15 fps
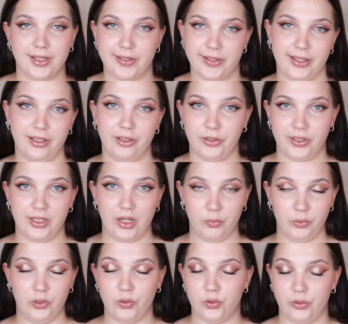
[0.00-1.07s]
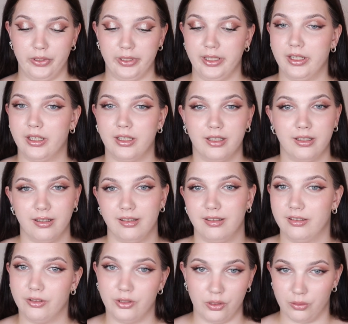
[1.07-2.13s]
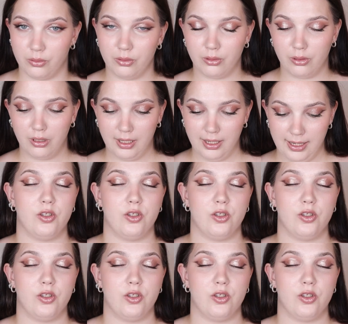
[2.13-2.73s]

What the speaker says: It's a look that I would usually do.